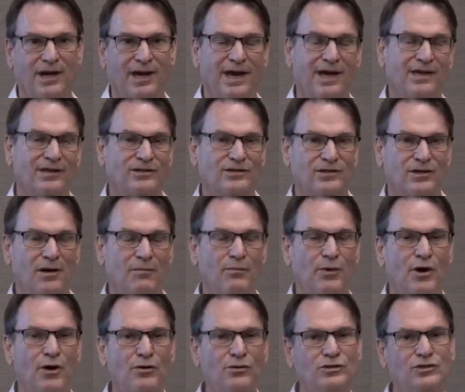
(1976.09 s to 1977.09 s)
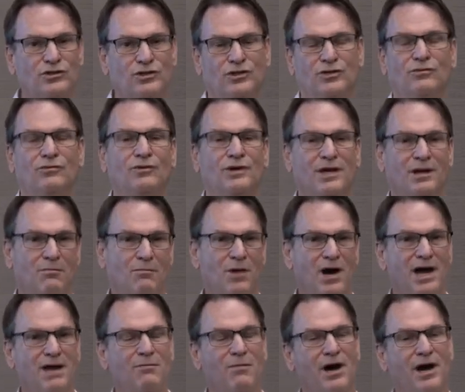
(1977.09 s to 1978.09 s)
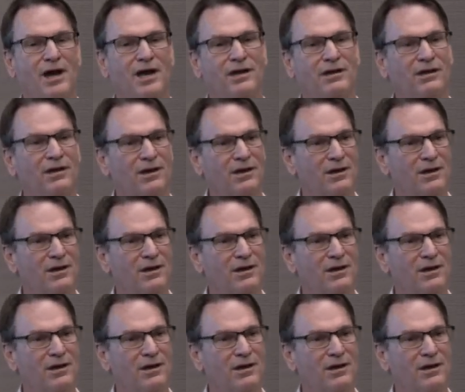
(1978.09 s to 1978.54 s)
as opposed to, in my mind,